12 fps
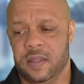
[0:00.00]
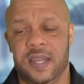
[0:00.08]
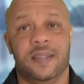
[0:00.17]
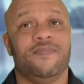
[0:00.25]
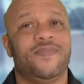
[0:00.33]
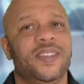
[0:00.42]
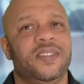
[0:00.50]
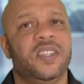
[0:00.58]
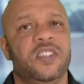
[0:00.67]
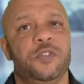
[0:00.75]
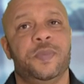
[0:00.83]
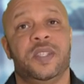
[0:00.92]
that the
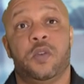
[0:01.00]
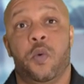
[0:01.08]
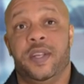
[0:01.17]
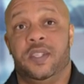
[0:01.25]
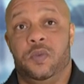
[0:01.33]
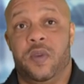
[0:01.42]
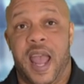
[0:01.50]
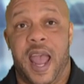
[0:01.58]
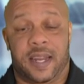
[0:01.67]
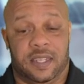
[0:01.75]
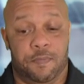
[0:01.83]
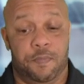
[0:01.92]
system is going to
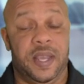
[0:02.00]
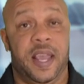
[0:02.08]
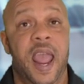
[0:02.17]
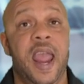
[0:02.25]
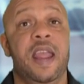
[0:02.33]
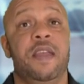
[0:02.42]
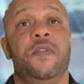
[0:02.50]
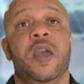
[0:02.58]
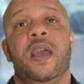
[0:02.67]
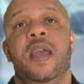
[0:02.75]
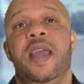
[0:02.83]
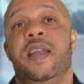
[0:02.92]
act and behave
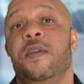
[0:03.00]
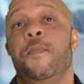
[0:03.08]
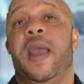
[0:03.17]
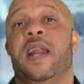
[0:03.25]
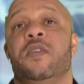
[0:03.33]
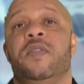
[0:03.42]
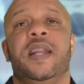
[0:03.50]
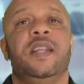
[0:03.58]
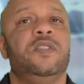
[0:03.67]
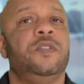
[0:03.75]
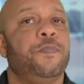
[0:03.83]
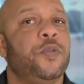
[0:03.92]
in a manner that
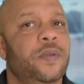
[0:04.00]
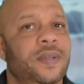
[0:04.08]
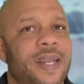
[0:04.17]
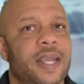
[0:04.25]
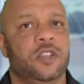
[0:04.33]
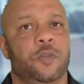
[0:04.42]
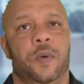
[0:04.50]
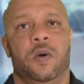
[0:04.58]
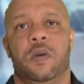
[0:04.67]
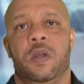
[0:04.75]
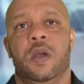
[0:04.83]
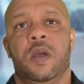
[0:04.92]
is
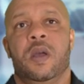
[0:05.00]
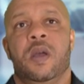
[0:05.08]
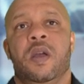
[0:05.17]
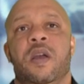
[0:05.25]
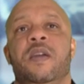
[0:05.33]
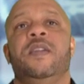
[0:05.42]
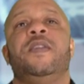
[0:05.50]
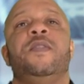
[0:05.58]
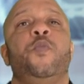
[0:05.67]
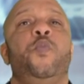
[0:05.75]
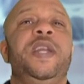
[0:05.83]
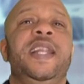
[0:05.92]
predictable.
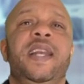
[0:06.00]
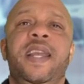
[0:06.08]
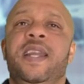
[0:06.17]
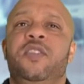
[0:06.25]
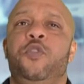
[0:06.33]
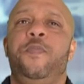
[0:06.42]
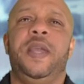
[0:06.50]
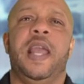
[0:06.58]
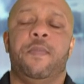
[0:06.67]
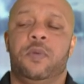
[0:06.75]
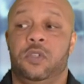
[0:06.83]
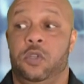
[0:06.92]
We need to
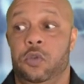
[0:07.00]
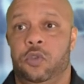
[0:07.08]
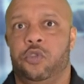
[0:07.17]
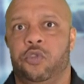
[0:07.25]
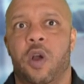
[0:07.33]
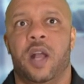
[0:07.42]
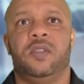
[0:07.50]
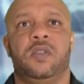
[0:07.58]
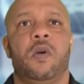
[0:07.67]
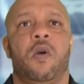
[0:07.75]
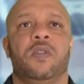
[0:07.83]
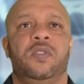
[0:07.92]
be able to
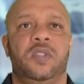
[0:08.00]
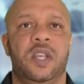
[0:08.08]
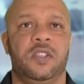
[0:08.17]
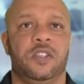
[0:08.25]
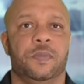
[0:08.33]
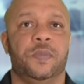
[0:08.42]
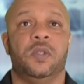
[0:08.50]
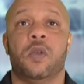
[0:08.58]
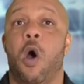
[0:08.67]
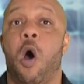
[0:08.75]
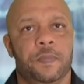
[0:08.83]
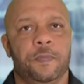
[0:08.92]
trust our systems.